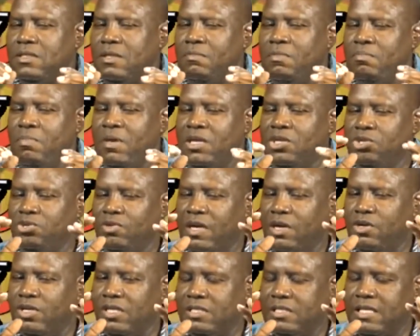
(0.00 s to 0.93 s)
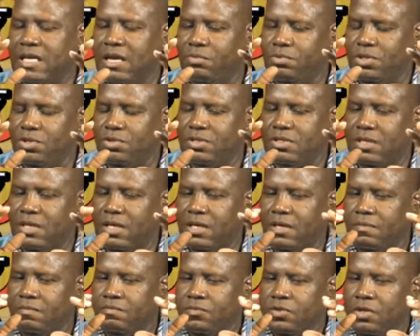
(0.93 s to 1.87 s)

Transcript: Let me make sure I understand what you're saying.